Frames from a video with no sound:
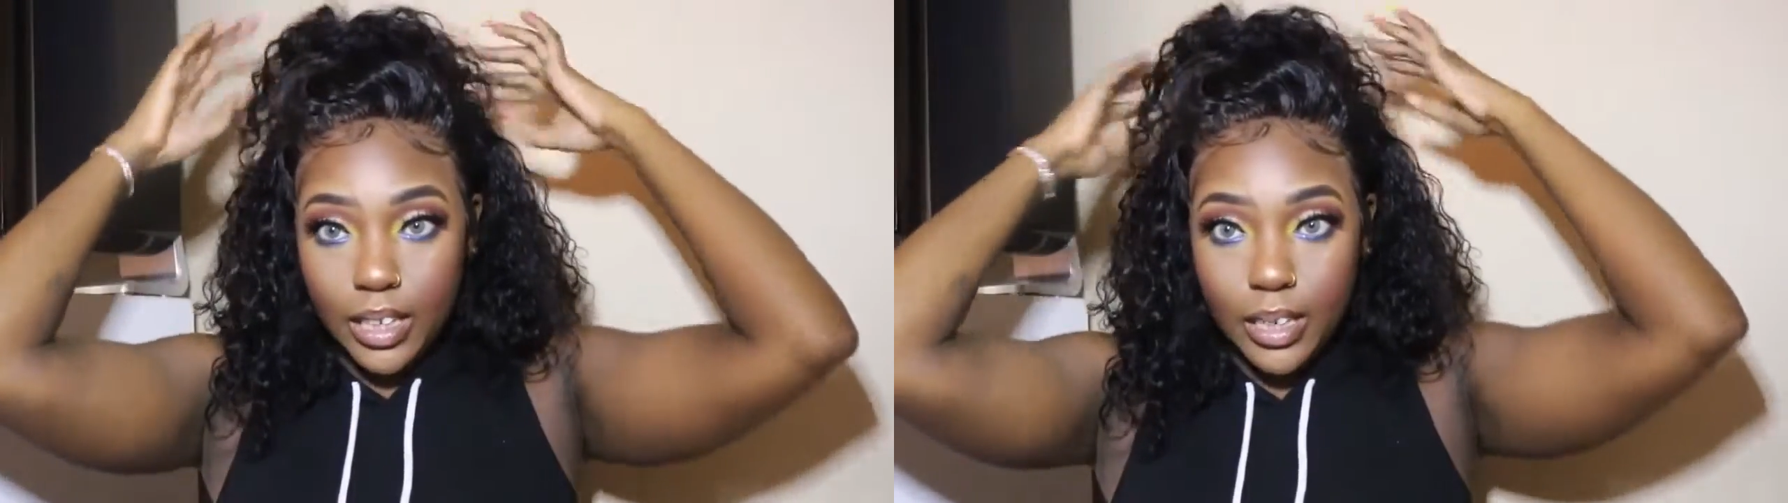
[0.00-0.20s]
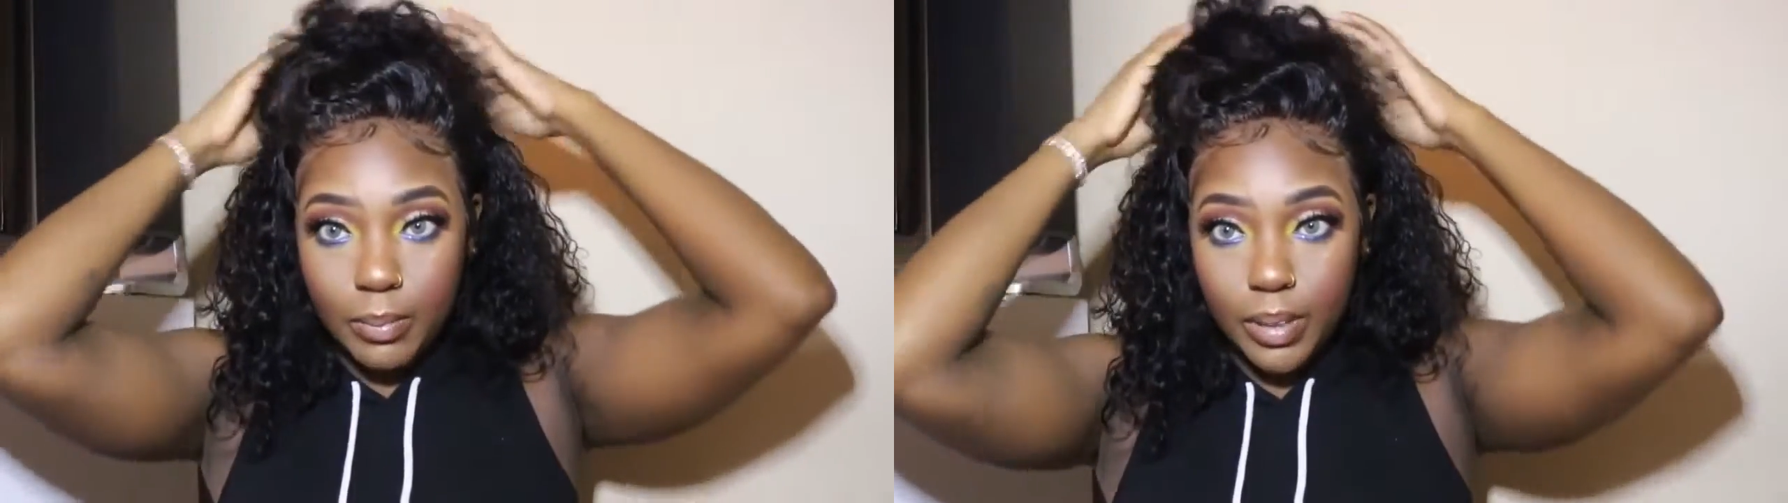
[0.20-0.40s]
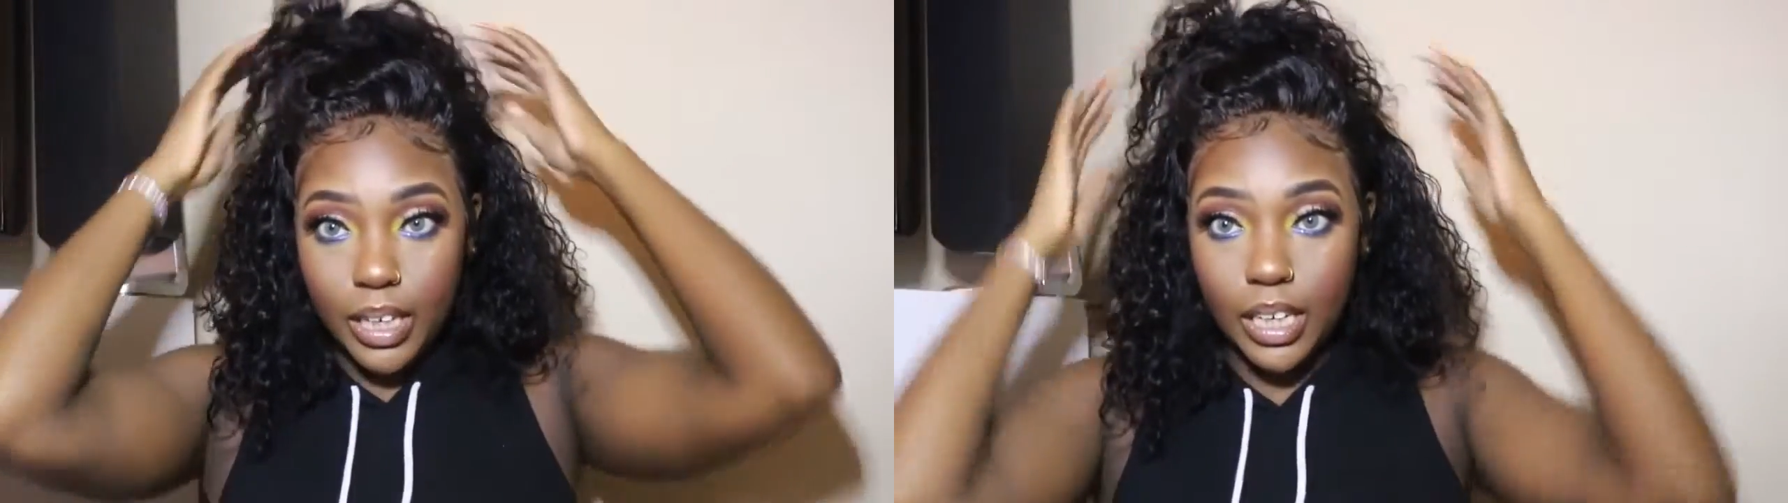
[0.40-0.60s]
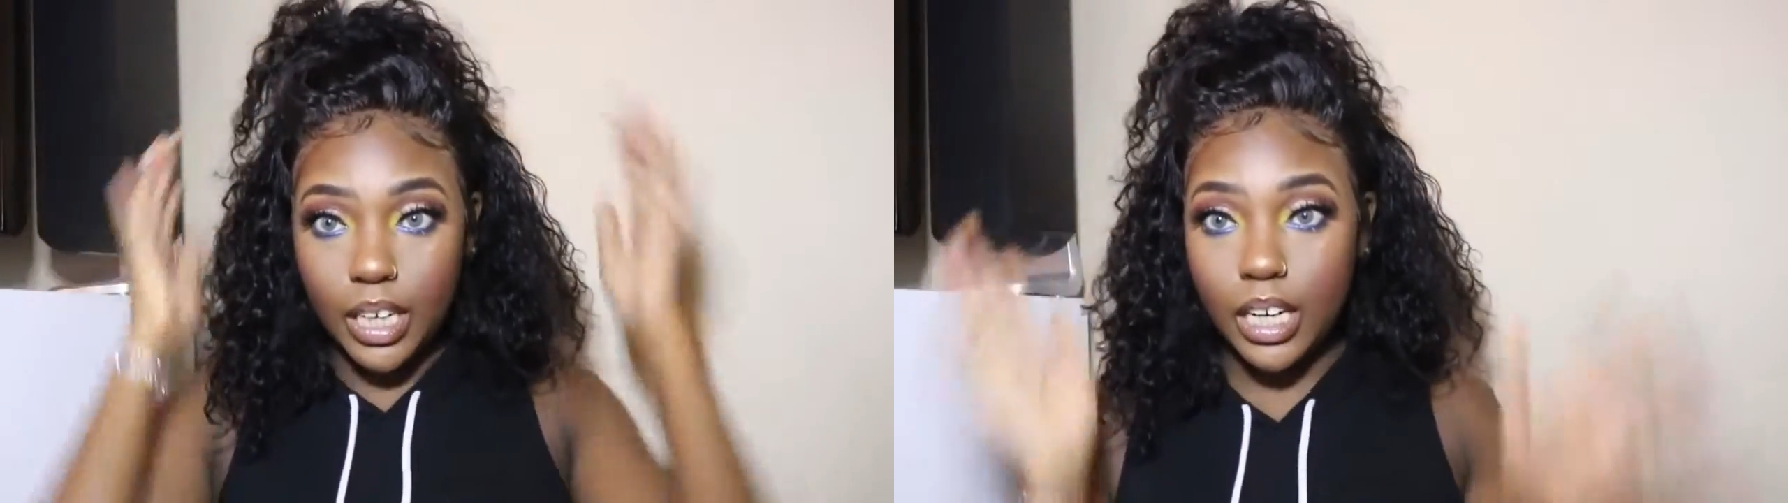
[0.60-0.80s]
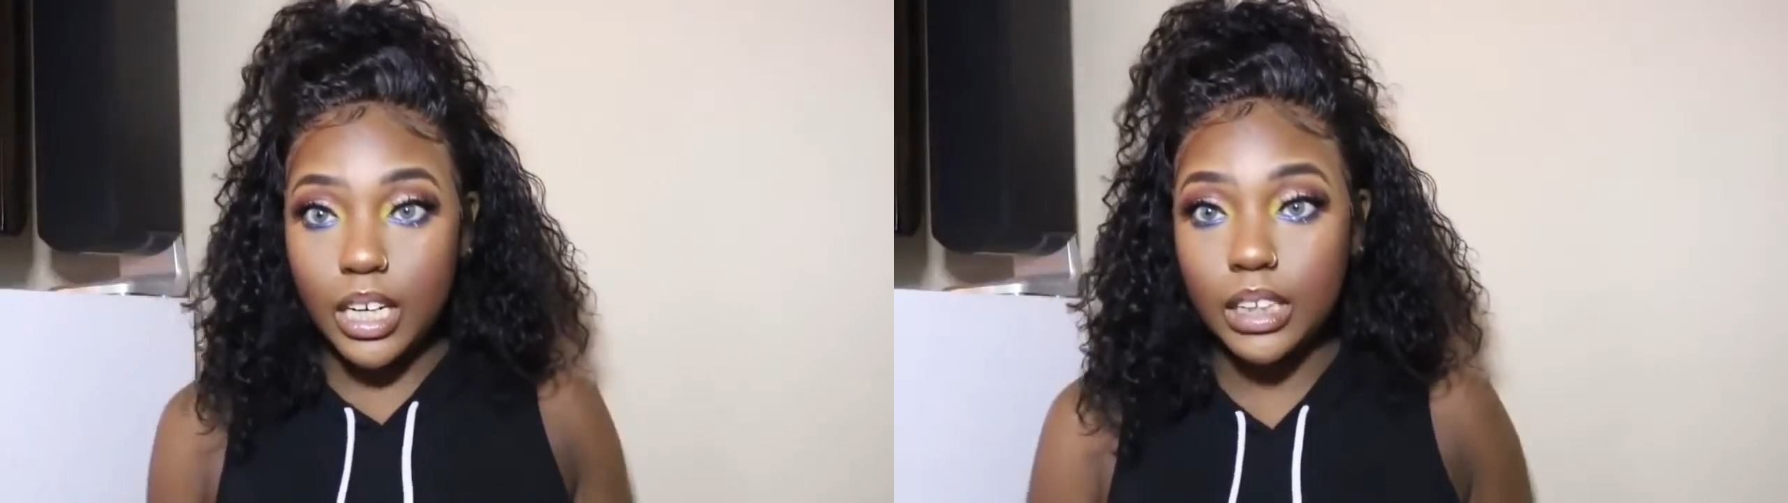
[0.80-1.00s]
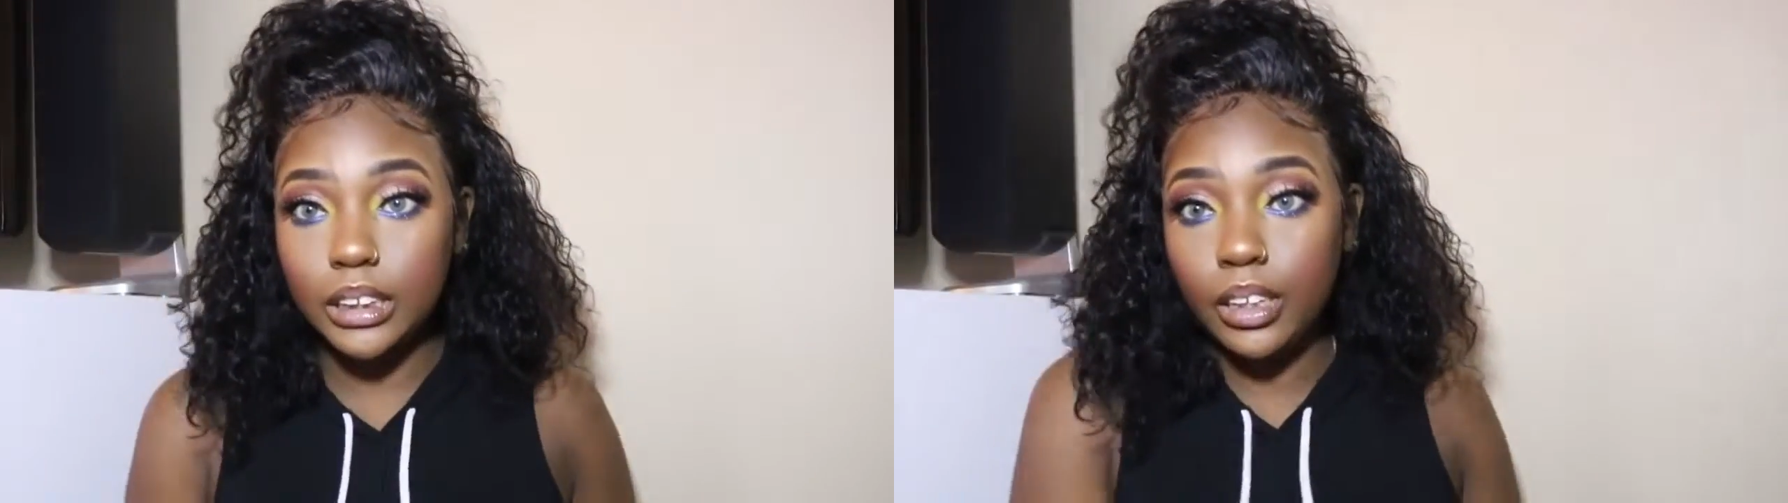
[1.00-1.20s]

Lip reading: up here,